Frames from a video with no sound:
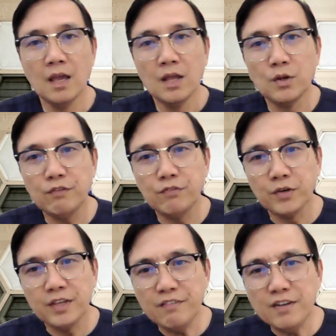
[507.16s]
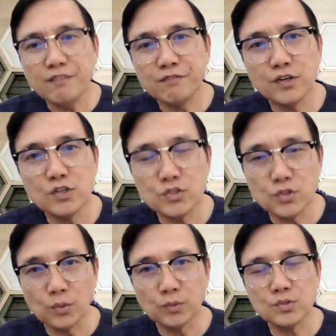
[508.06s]
Now, if you're given the first
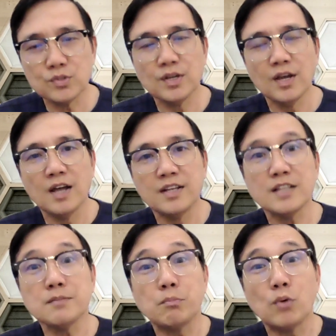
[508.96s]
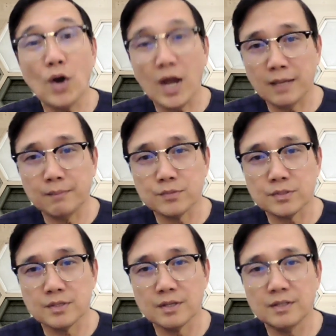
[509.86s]
dose, that
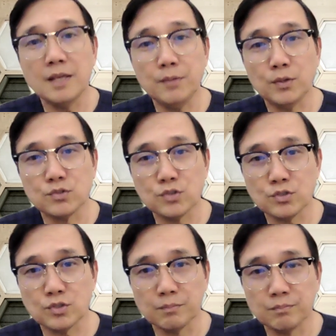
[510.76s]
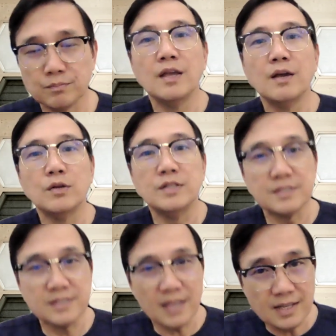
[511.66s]
primes the immune system. The
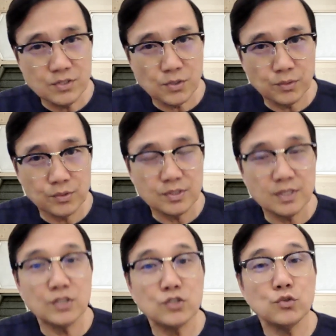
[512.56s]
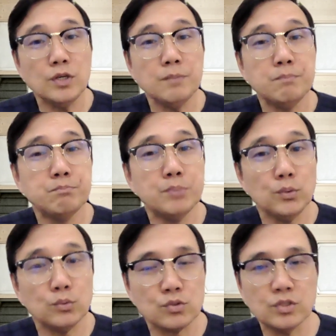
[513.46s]
second dose is to
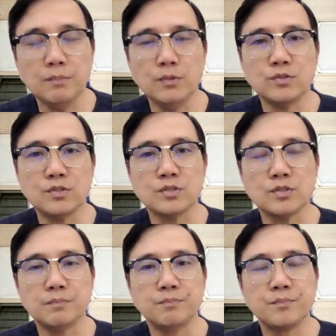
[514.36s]
boost the immune system.